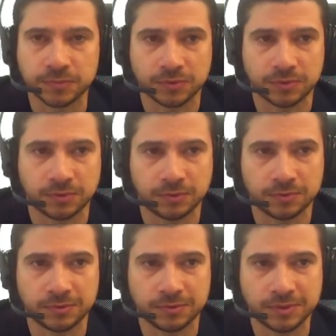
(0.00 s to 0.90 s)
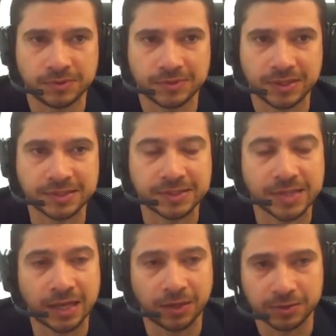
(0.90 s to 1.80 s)
So this says
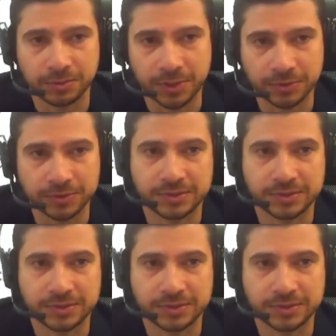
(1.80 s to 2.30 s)
a lot about